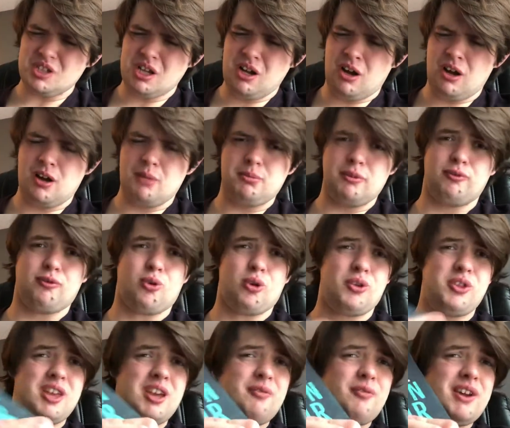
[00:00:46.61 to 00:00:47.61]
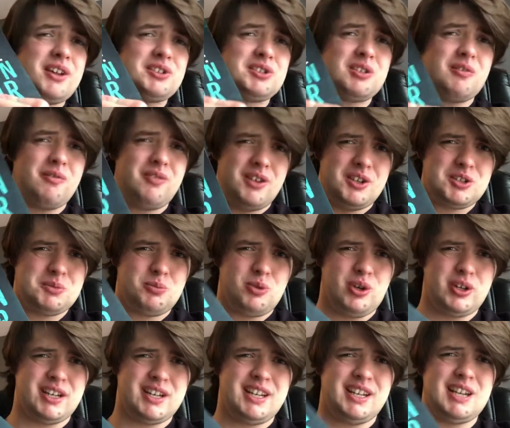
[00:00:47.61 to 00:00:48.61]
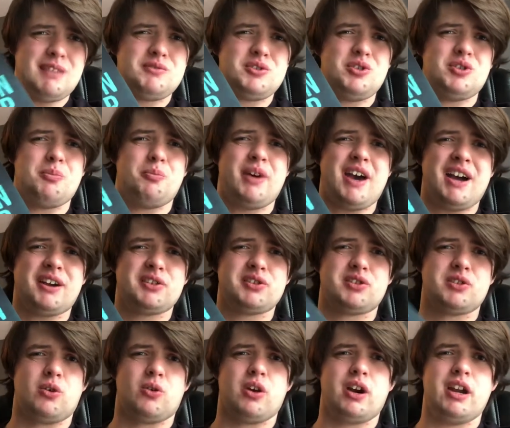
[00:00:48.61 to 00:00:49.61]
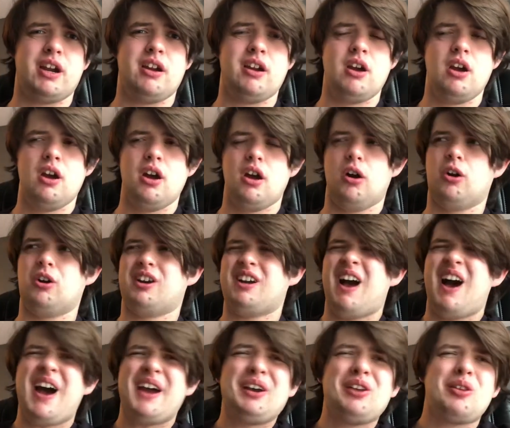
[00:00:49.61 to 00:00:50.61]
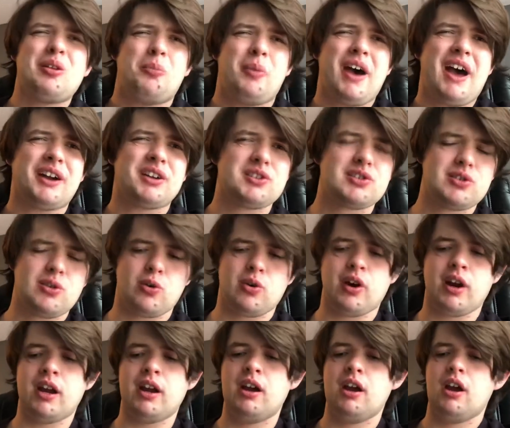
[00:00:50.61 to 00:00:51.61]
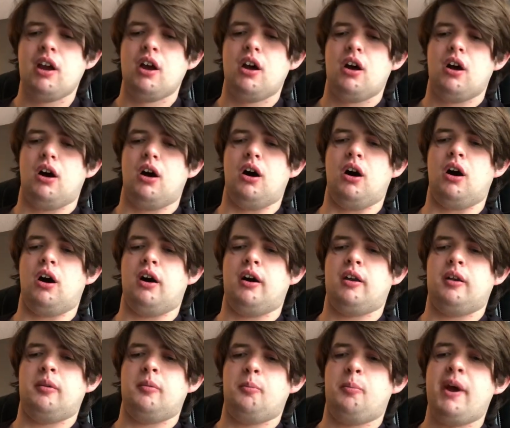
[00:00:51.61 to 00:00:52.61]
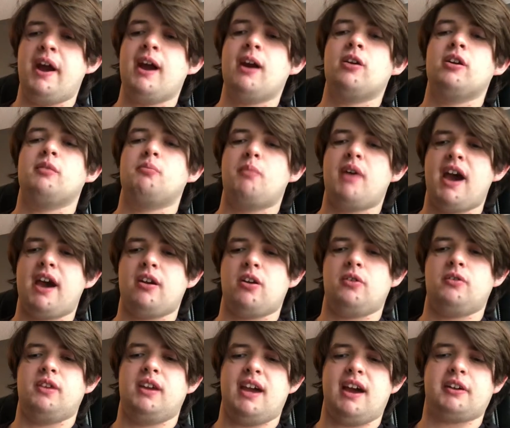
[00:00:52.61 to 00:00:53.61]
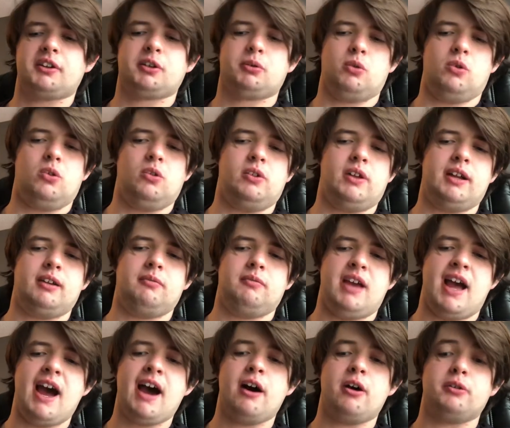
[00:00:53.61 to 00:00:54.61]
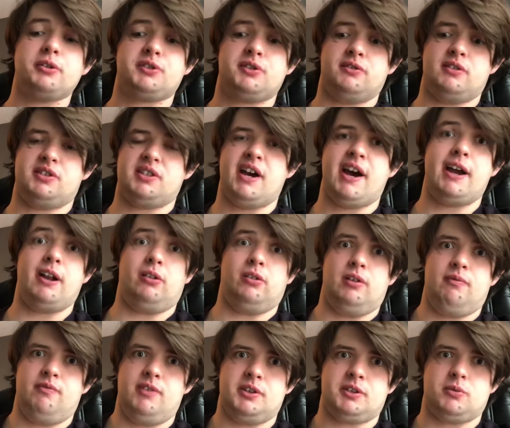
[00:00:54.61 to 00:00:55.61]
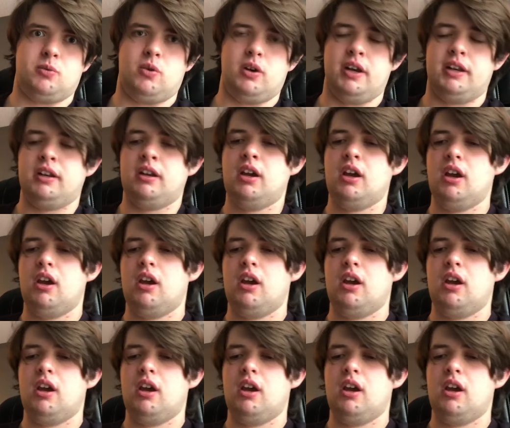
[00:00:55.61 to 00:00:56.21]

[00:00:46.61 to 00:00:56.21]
uh, before the events of this book, and it gives you the backstory, or kind of the backstory, on Perron Manor, the actual like house and the title of this one